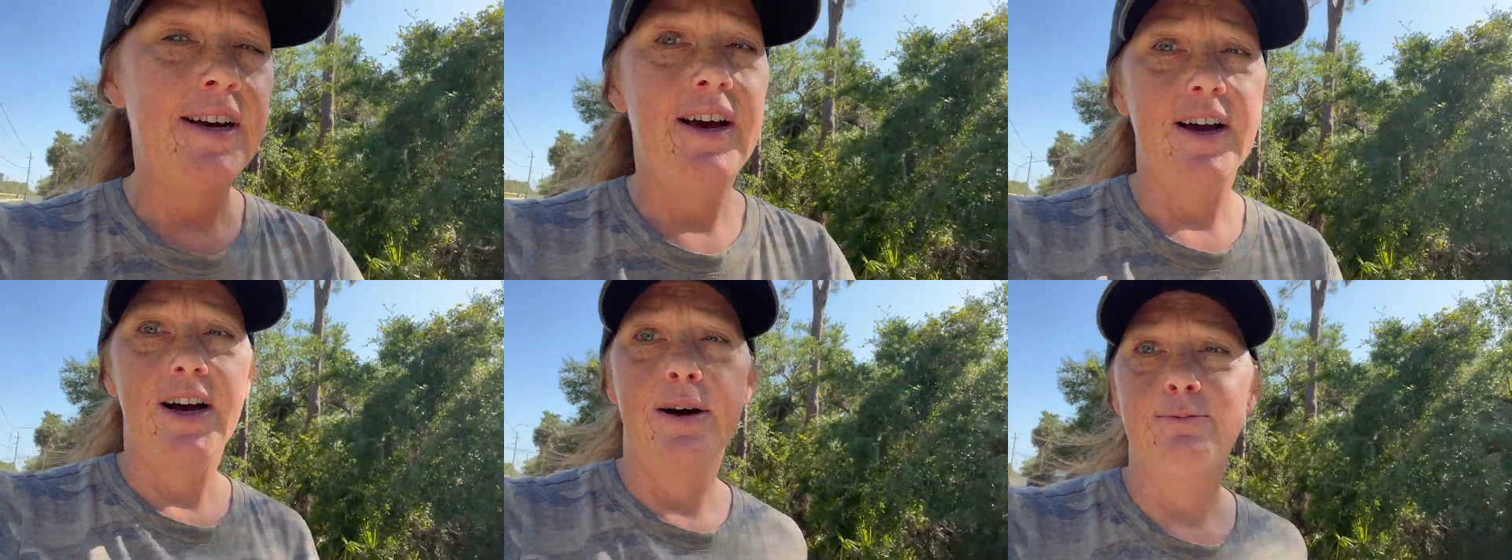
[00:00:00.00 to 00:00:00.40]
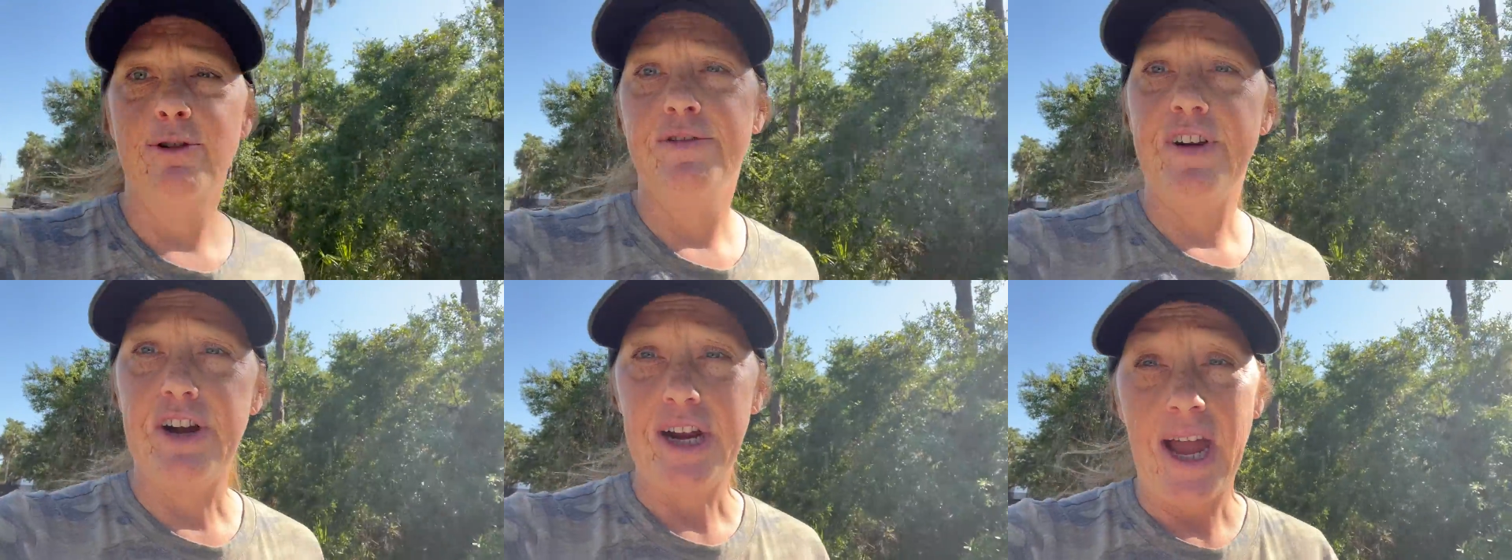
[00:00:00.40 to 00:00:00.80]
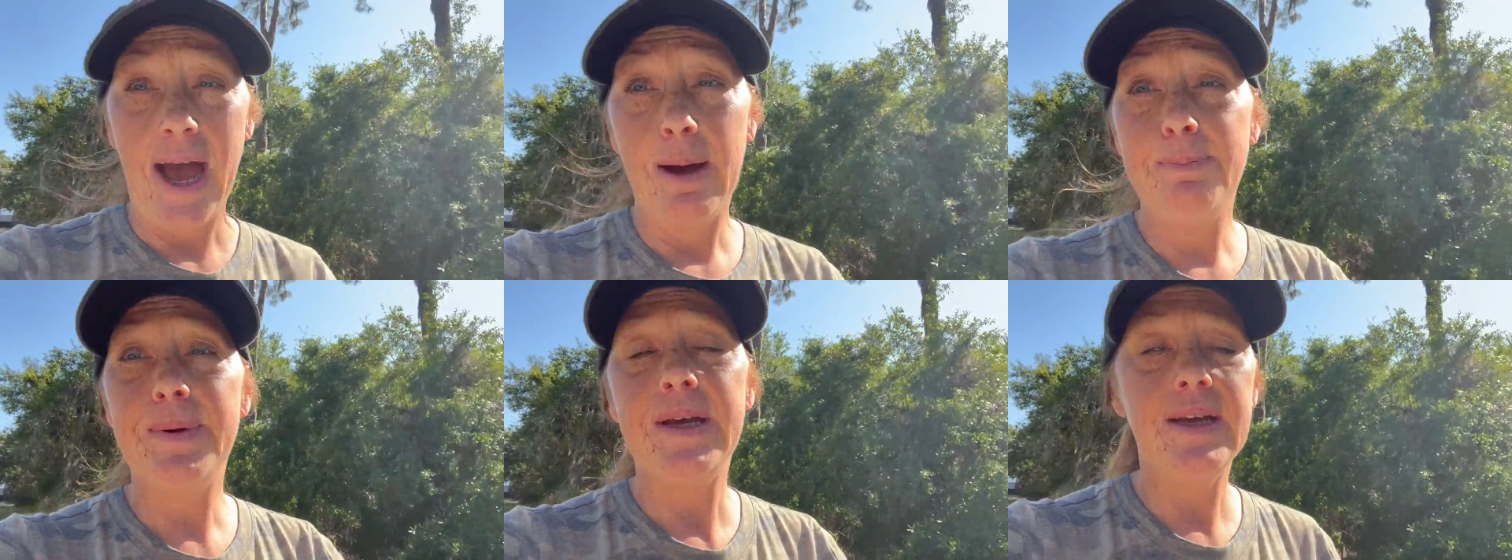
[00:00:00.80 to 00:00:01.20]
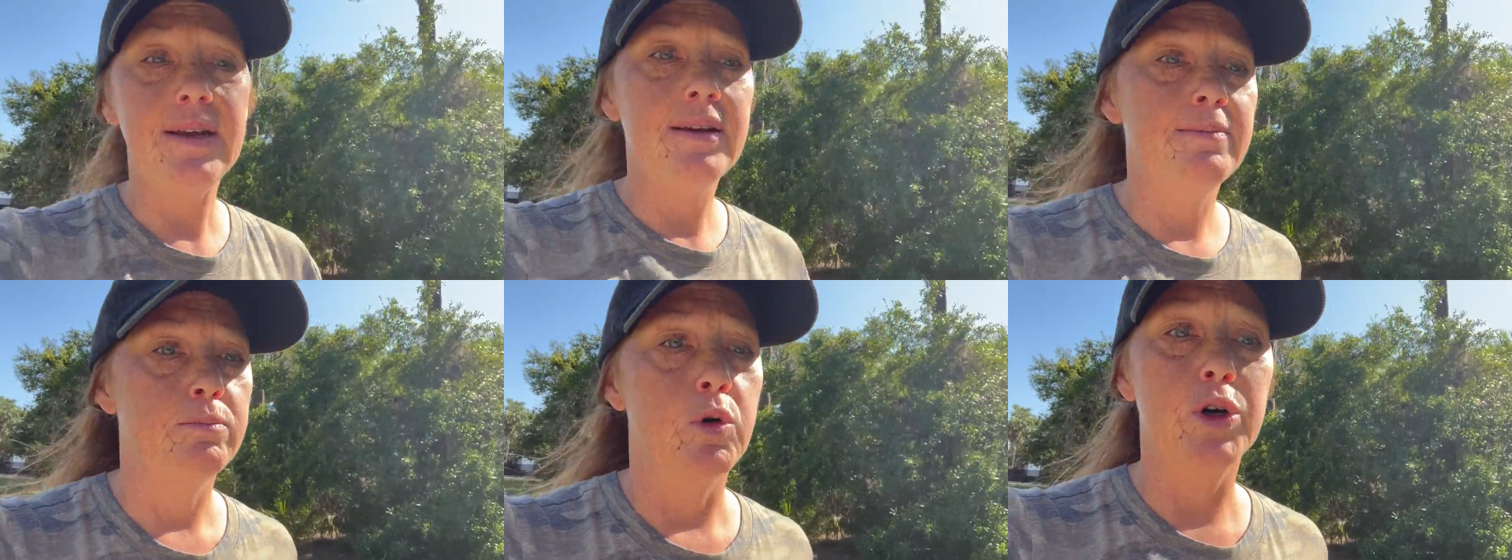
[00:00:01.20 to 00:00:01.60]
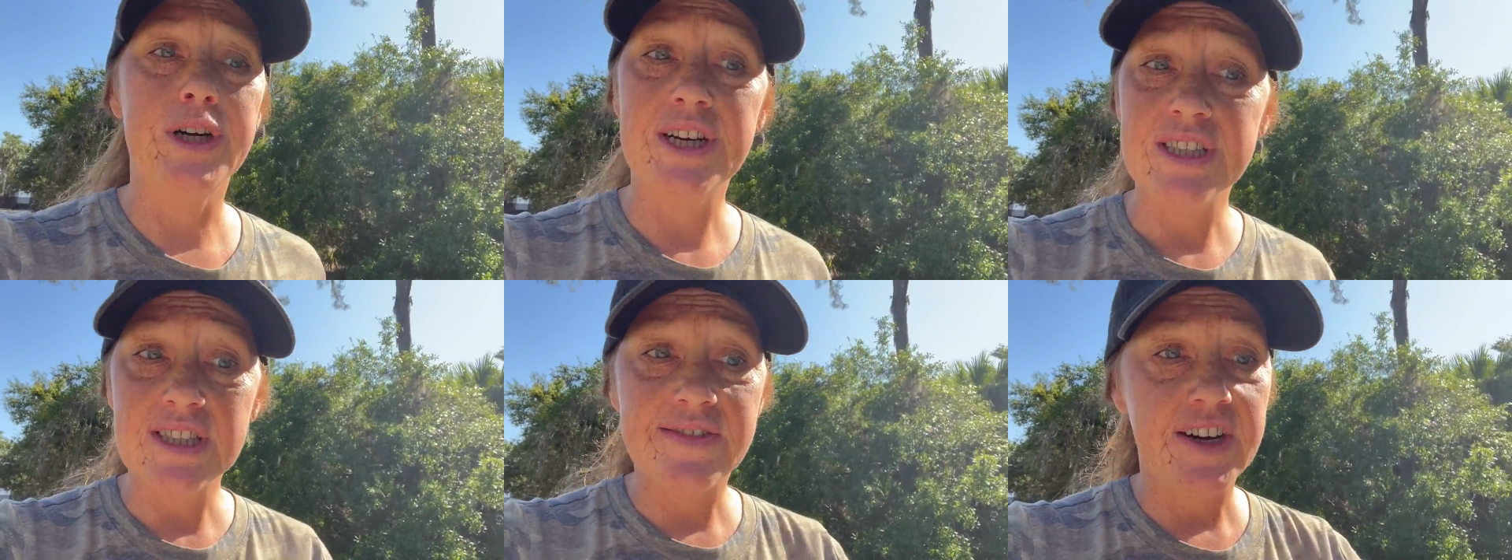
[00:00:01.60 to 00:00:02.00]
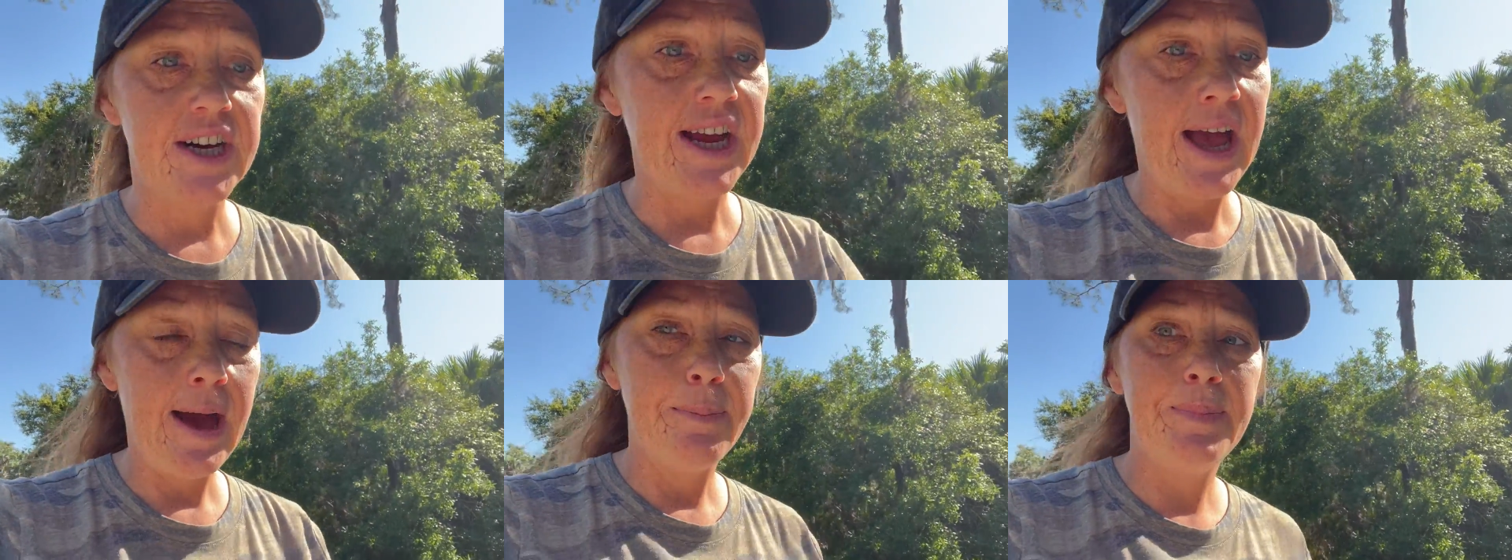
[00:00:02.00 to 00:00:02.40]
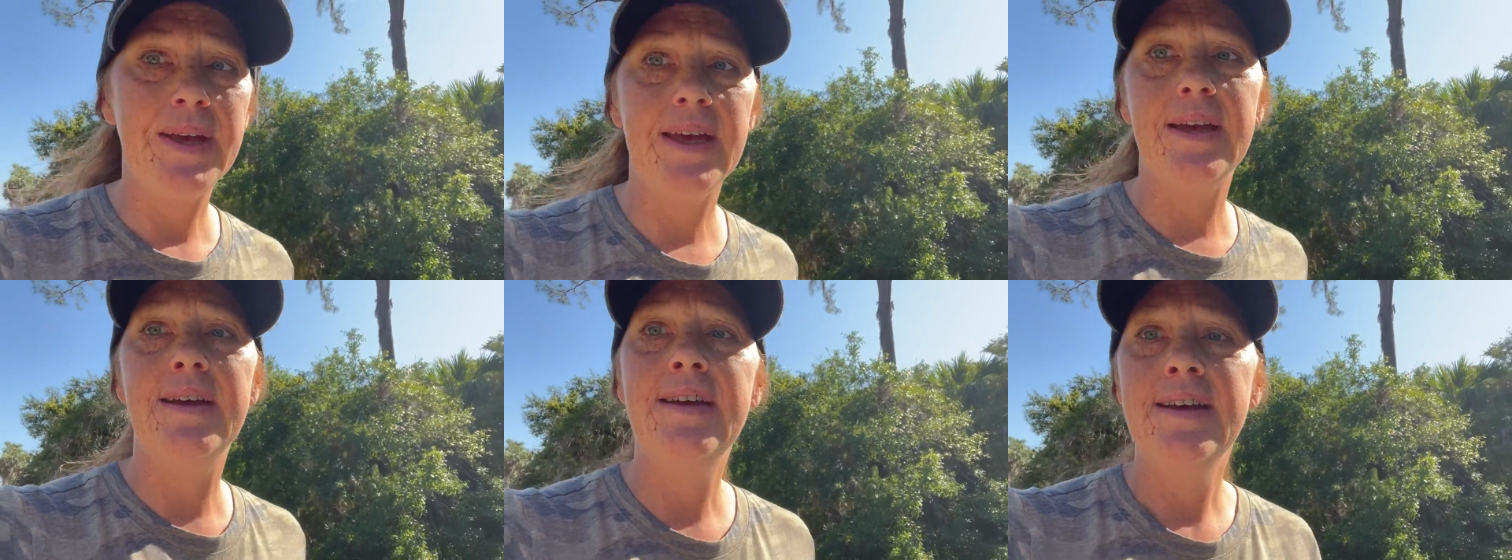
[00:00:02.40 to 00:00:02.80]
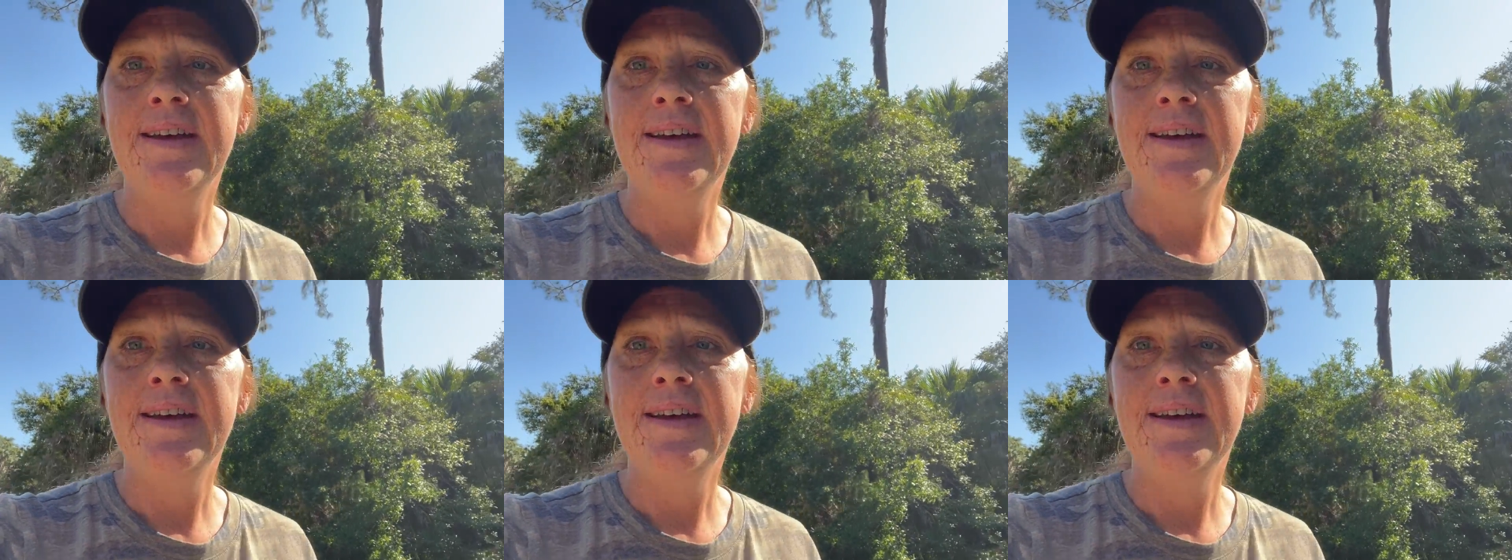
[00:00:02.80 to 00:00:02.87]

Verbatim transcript: Um, we're very happy. Morgan's very happy.